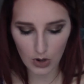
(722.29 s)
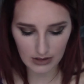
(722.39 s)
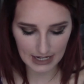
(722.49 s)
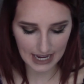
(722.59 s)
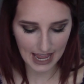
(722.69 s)
want
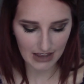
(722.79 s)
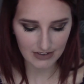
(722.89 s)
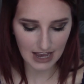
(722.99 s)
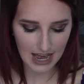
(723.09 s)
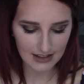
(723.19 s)
like a heavy
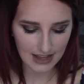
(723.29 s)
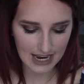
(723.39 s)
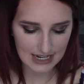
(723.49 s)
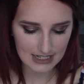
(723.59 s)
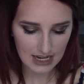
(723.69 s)

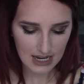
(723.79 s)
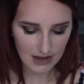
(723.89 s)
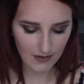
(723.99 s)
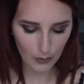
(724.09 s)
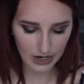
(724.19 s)
highlight.
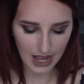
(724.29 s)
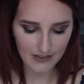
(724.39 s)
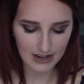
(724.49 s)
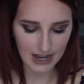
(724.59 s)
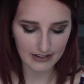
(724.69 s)
If I want a
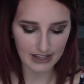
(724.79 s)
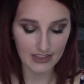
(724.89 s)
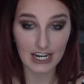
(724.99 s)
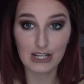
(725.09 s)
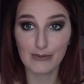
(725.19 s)
heavy highlight,
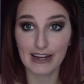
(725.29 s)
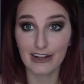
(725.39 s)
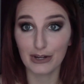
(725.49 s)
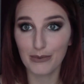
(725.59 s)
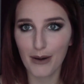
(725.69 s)
then I use my
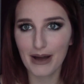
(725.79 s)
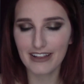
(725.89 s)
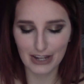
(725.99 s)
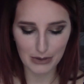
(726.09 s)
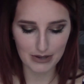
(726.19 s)
ColourPop
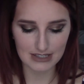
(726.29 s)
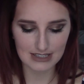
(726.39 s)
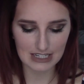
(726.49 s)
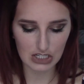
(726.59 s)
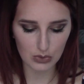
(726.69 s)
highlighter, but
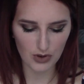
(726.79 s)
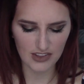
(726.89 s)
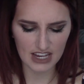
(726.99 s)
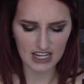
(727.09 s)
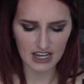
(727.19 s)
since I just want
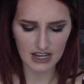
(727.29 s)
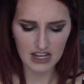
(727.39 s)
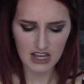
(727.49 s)
like a